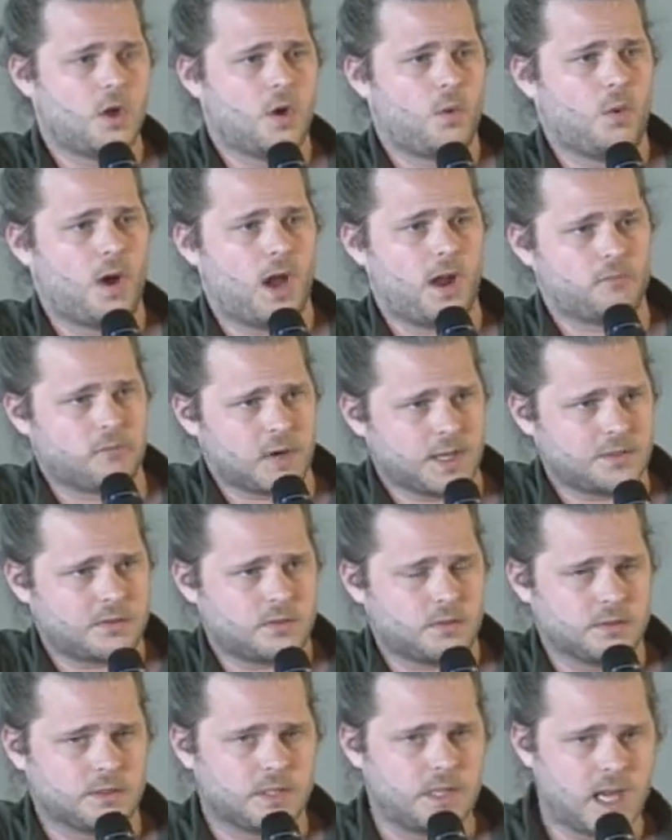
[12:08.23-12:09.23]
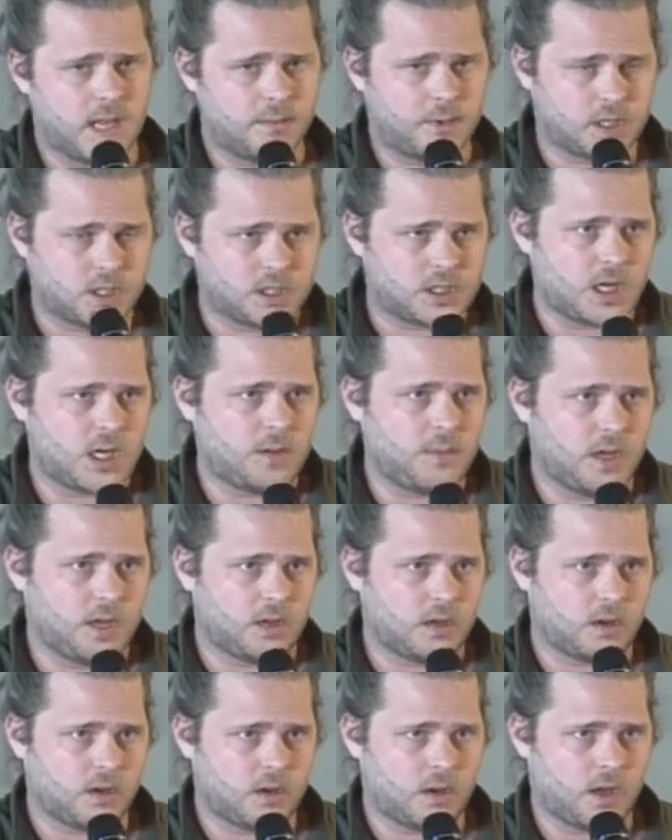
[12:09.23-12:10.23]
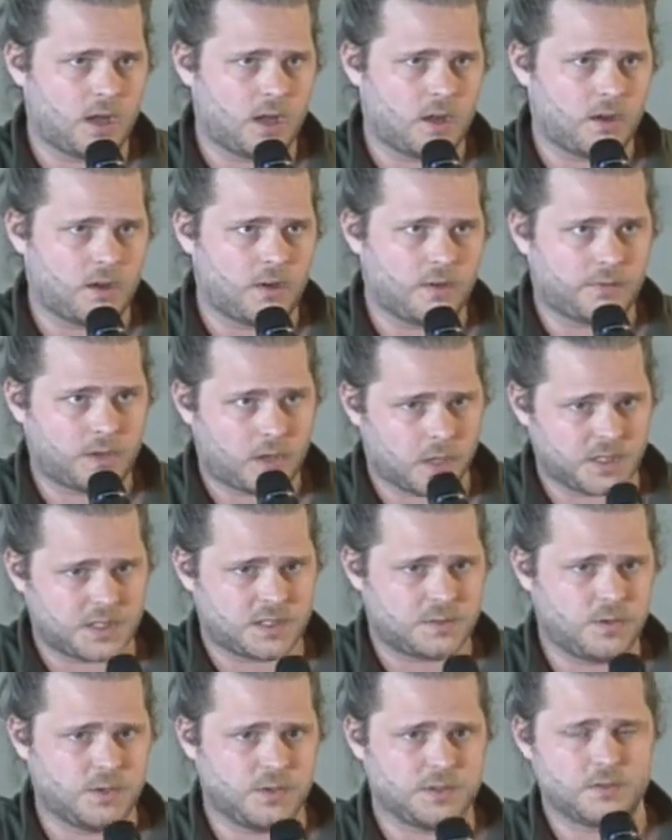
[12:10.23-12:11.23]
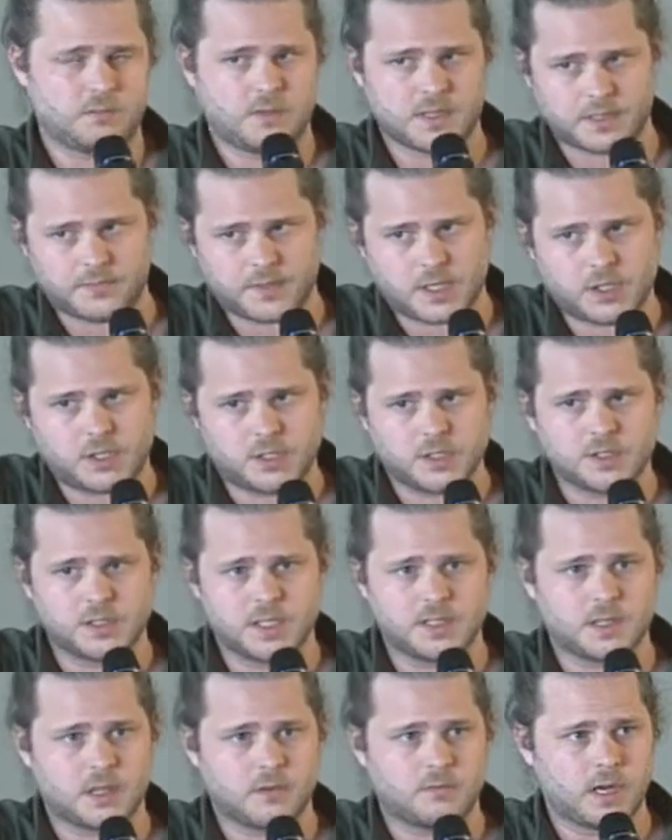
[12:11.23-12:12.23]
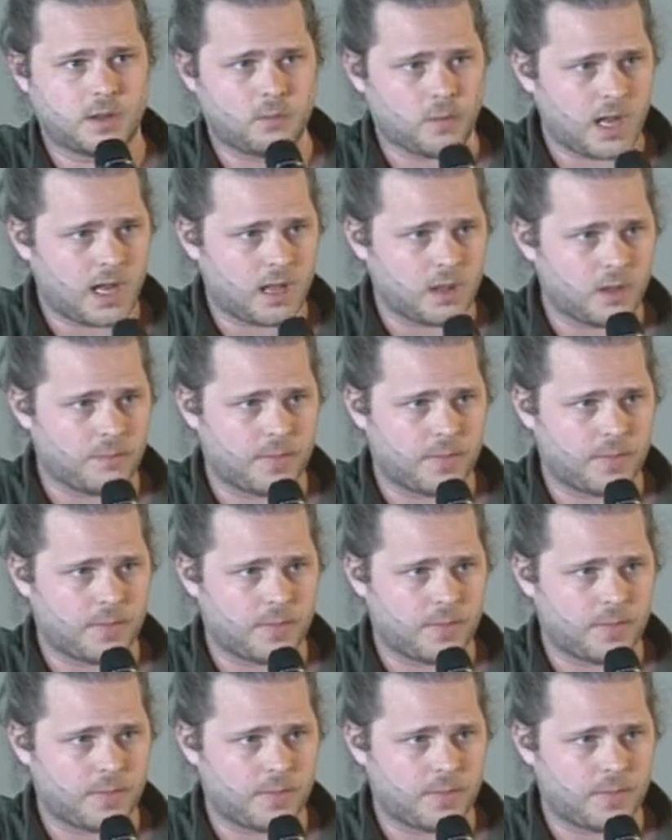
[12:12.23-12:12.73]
where restaurants naming and shaming of customers and reservations had done really well,